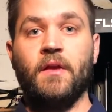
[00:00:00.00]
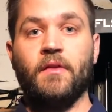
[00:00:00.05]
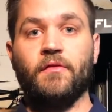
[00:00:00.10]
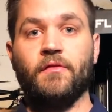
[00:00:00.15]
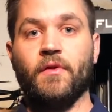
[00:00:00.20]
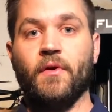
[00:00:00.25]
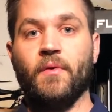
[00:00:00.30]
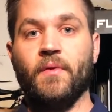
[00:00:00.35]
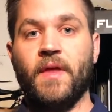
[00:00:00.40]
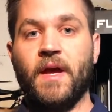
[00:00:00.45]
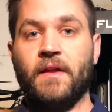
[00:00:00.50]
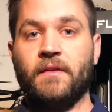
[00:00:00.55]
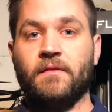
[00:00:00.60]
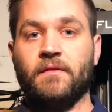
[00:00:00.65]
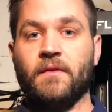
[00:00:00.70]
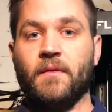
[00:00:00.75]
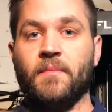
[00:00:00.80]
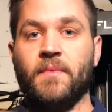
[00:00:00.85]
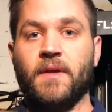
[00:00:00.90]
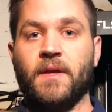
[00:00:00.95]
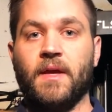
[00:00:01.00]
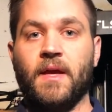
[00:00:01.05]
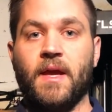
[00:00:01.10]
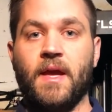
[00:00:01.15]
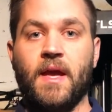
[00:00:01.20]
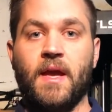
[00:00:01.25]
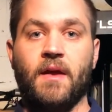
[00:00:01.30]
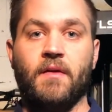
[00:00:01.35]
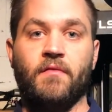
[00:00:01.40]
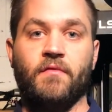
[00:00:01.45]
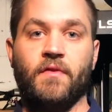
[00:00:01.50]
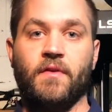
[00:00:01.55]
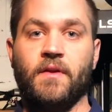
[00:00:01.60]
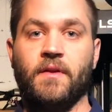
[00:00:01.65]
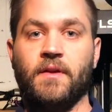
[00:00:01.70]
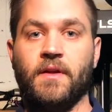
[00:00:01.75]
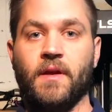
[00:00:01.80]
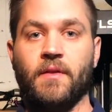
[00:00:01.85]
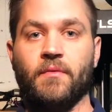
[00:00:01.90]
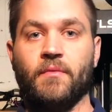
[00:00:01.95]
so that's something I have
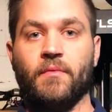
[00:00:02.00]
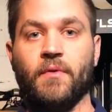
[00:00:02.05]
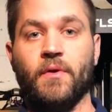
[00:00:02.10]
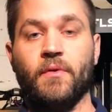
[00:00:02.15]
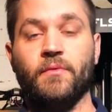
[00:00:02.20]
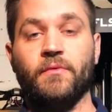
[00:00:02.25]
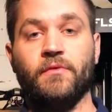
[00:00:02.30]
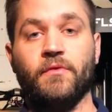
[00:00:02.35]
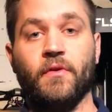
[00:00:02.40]
down the road.